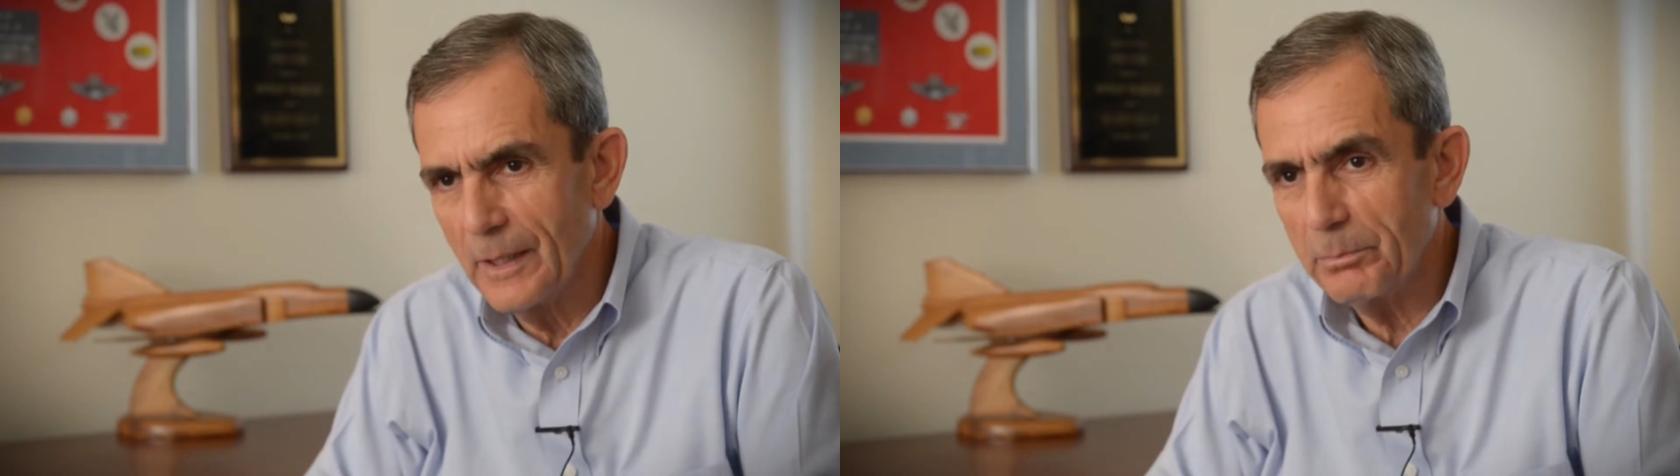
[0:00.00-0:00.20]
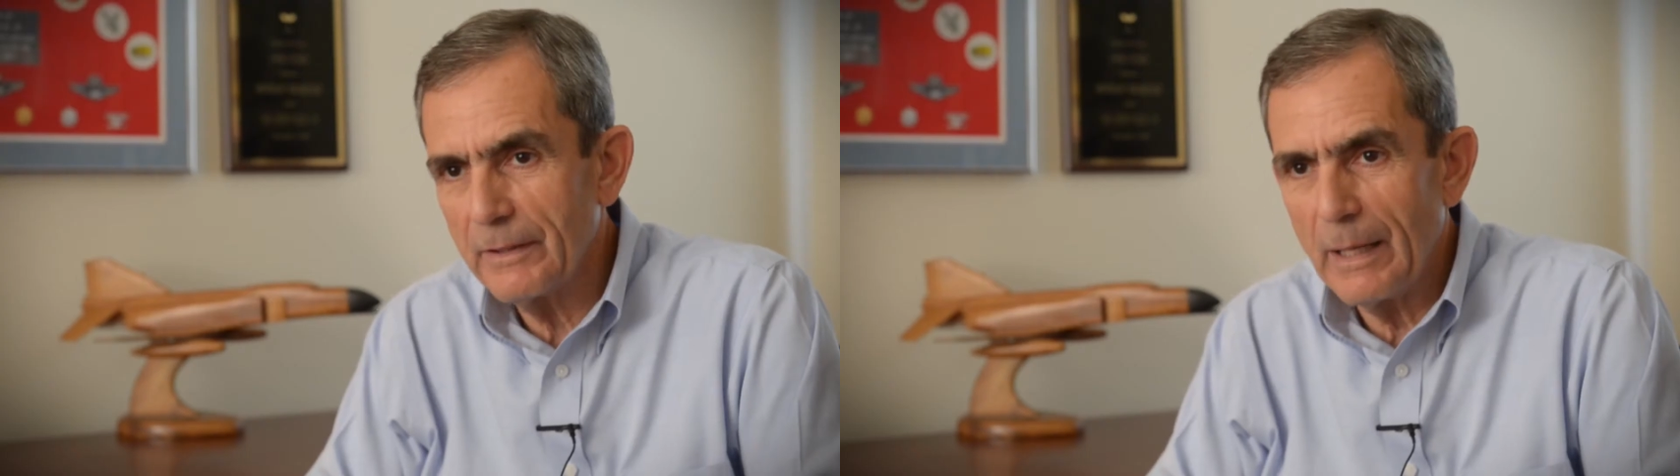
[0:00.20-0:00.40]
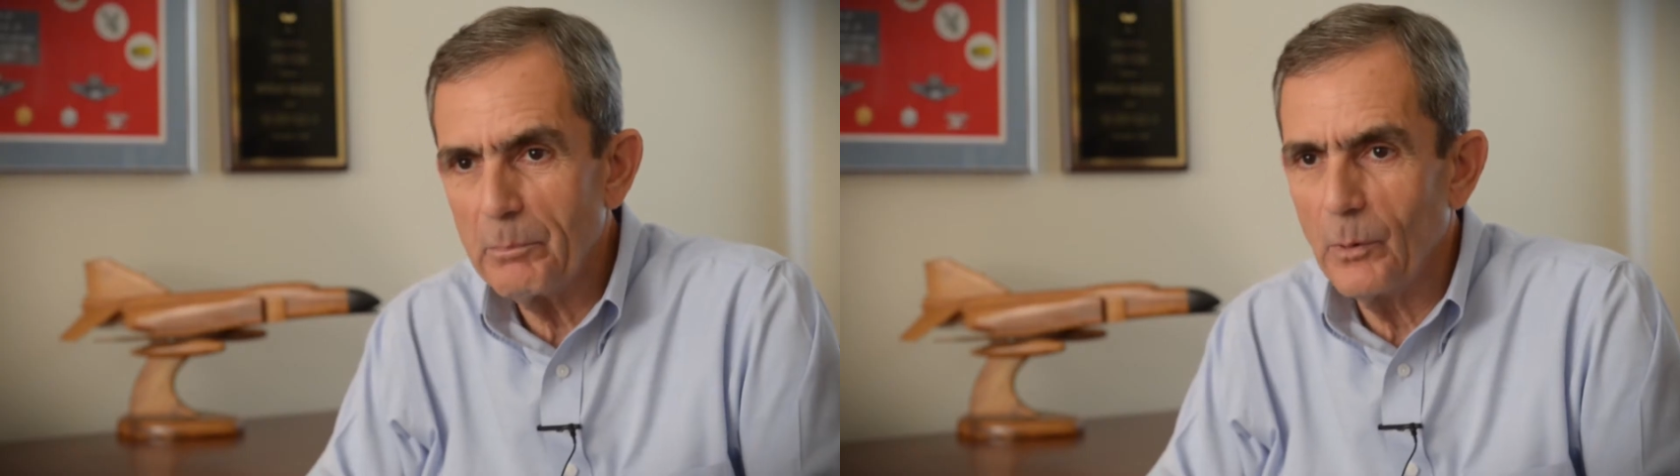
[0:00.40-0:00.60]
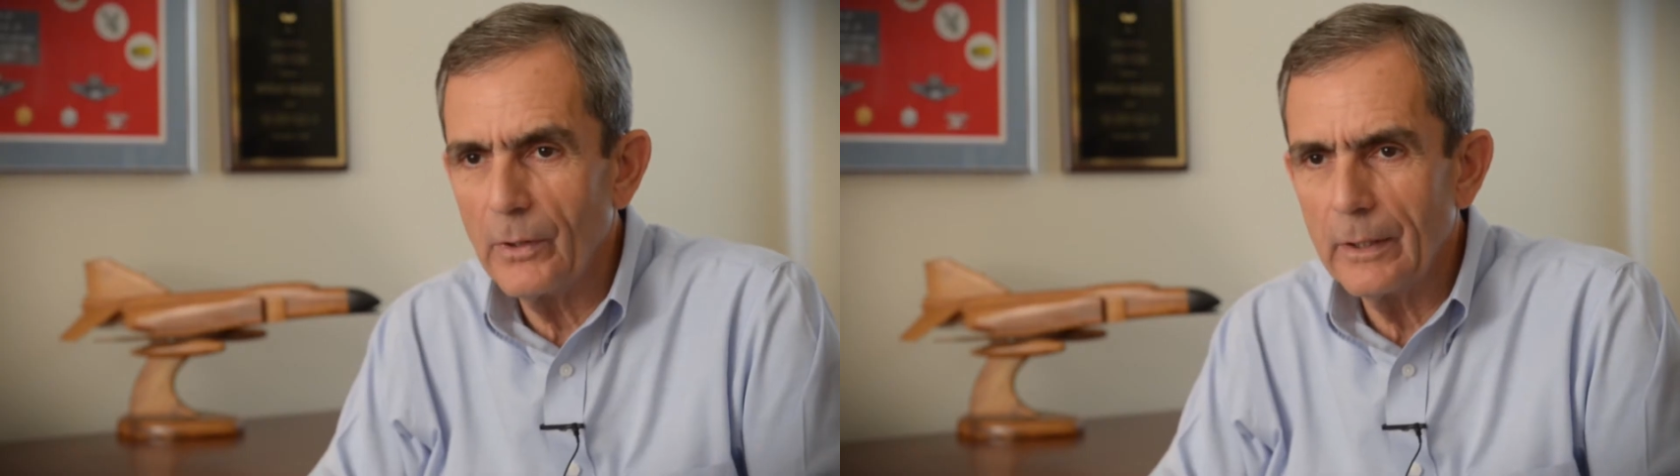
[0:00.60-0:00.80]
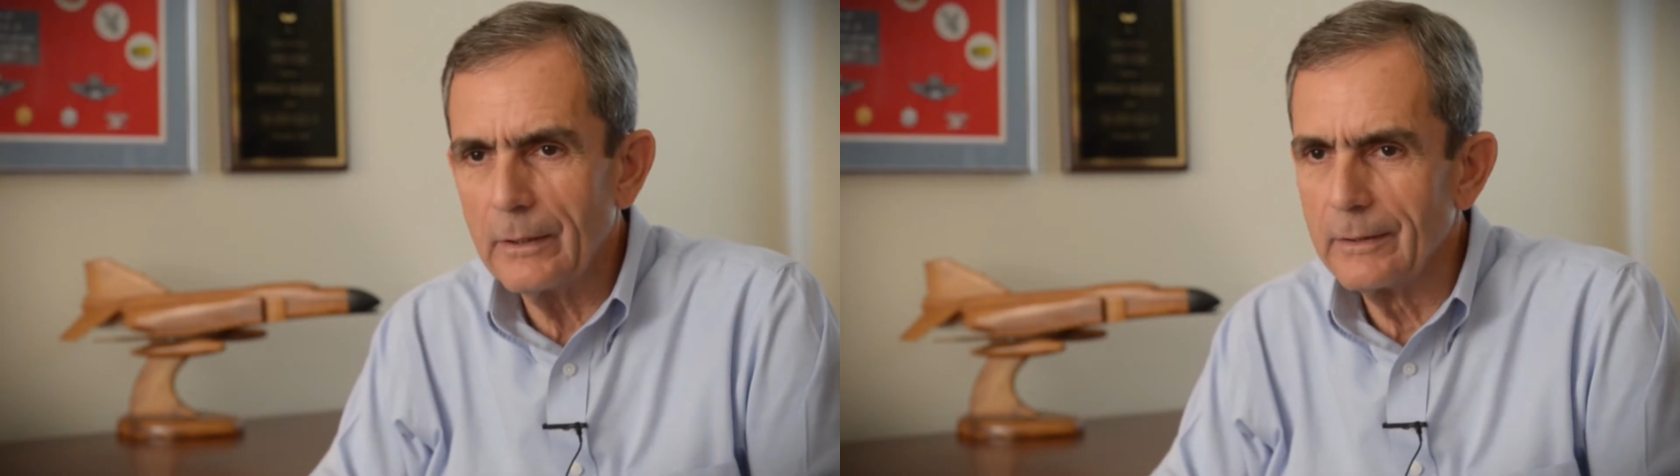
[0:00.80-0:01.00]
Up to that
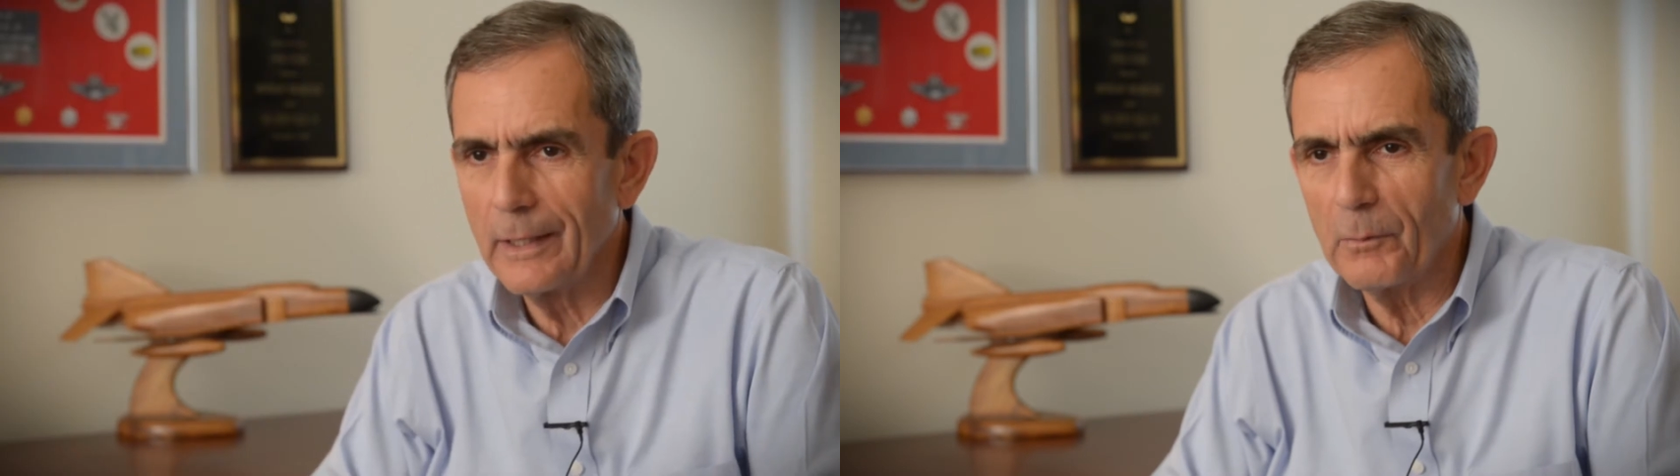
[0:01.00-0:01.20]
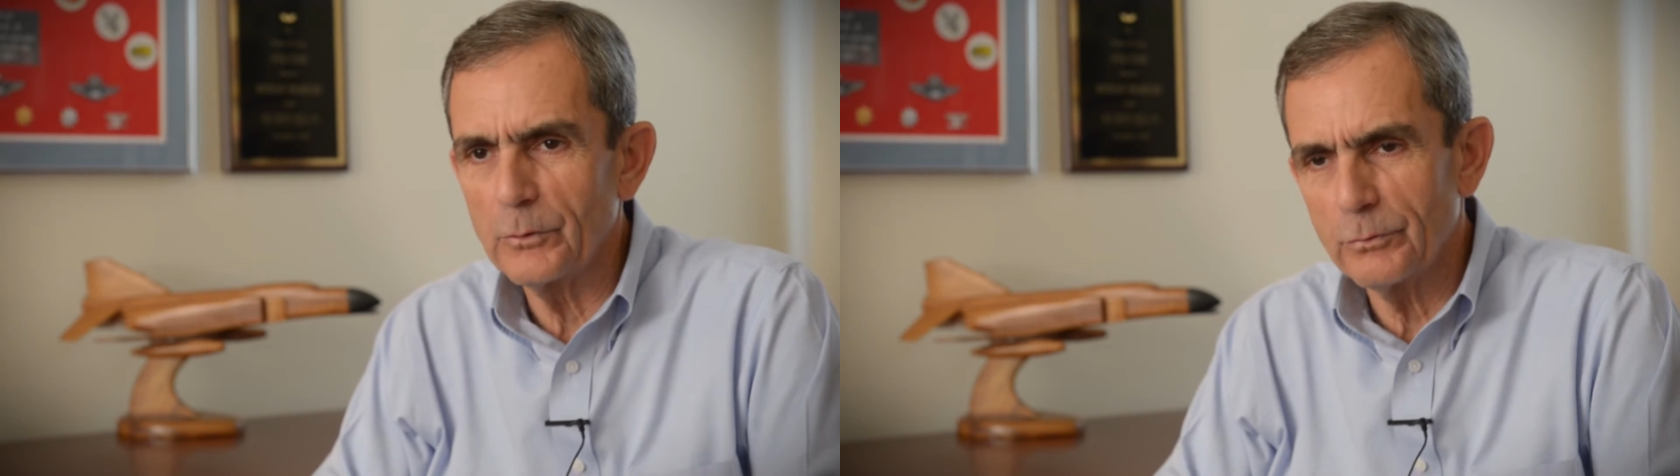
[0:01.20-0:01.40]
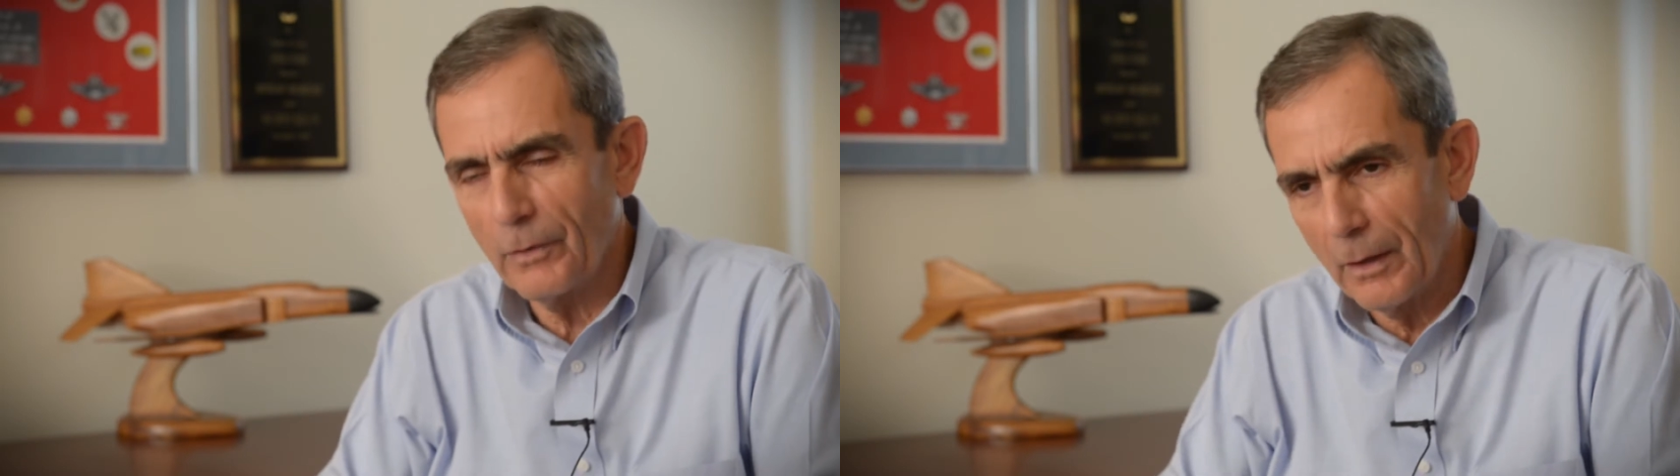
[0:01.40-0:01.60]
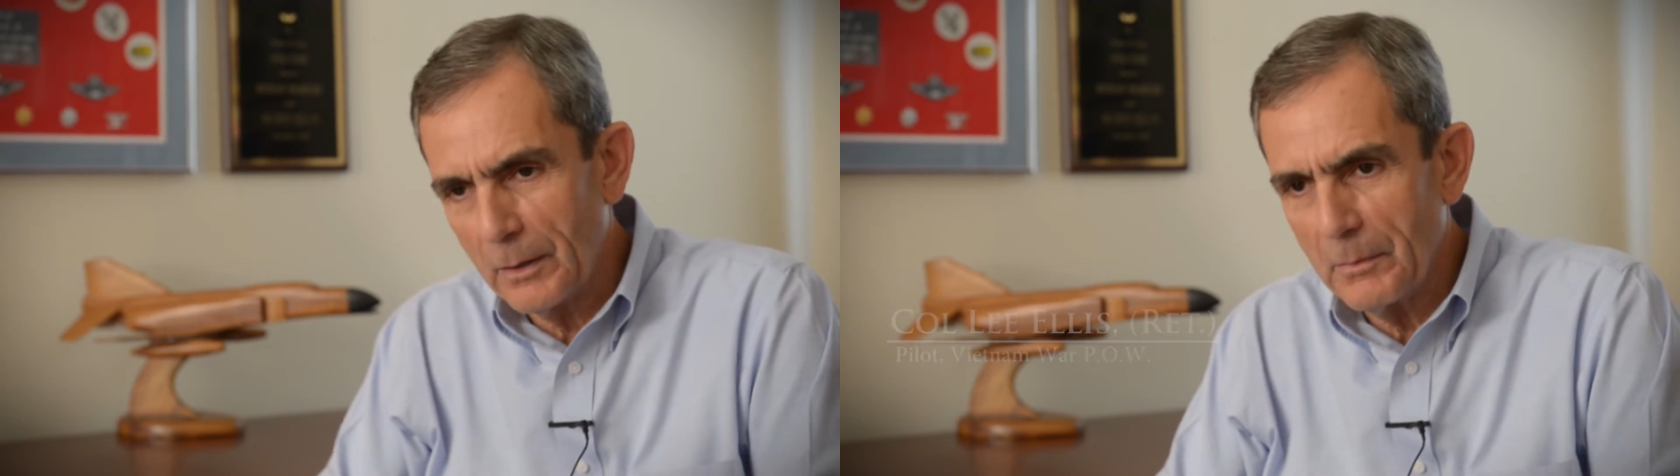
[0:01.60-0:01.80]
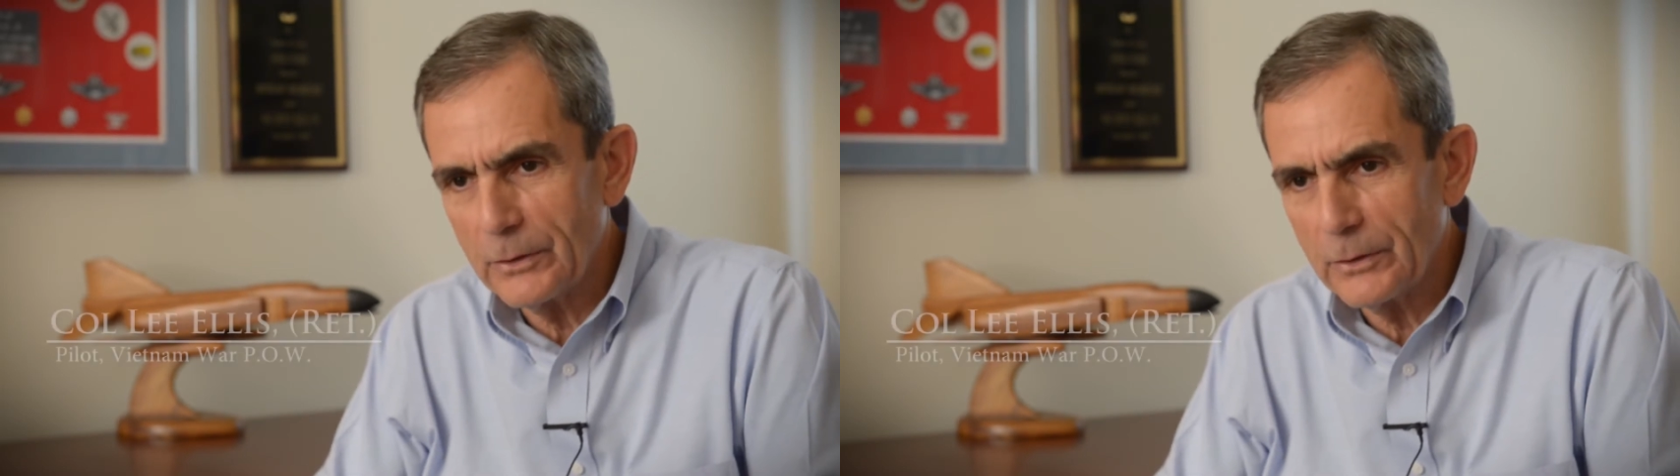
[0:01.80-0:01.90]
point, I was following